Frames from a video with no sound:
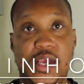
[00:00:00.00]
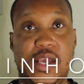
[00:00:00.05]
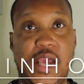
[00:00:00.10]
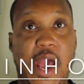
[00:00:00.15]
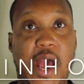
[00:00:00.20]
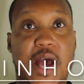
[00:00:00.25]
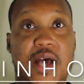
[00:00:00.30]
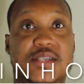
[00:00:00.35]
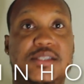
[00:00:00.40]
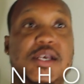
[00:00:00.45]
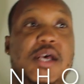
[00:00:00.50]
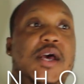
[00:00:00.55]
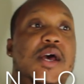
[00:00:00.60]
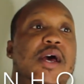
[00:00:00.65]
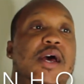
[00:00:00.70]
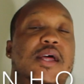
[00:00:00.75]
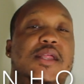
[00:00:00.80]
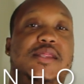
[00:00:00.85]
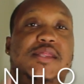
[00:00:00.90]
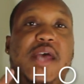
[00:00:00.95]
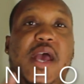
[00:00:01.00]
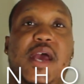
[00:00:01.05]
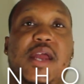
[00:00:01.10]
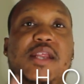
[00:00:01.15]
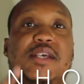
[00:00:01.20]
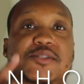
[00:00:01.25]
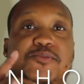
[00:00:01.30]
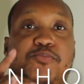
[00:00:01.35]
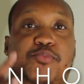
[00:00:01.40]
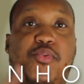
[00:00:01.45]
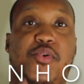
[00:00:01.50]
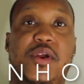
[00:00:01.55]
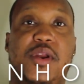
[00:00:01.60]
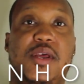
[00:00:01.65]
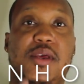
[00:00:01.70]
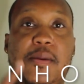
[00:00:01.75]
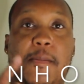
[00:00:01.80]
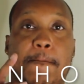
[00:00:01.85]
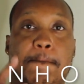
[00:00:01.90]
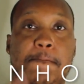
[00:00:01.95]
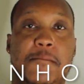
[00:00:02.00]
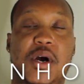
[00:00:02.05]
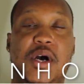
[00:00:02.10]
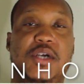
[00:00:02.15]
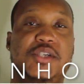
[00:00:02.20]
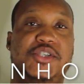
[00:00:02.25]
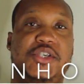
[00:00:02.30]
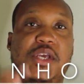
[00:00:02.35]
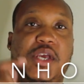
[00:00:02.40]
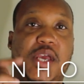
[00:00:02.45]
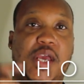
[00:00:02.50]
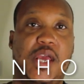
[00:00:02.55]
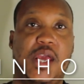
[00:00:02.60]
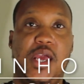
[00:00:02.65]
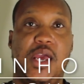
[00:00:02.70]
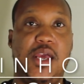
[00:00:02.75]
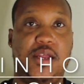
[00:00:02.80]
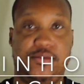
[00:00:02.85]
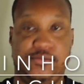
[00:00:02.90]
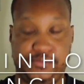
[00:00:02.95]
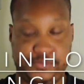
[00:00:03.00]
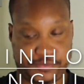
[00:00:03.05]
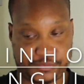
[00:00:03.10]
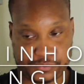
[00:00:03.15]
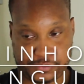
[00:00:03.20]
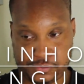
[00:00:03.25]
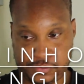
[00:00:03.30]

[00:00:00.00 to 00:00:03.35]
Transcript: Guys, that is pretty much it.